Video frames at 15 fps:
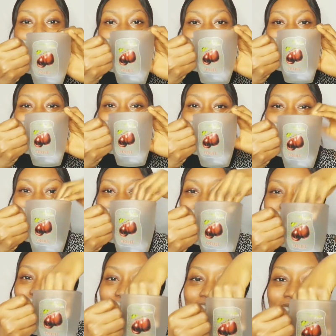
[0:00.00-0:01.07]

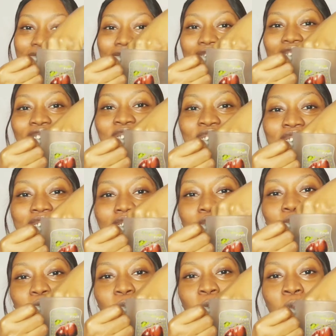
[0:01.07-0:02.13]
I already
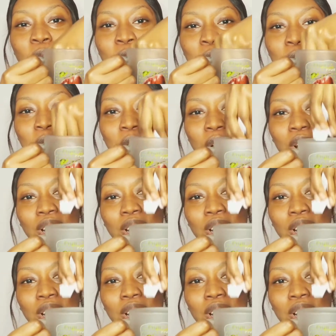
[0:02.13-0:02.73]
have all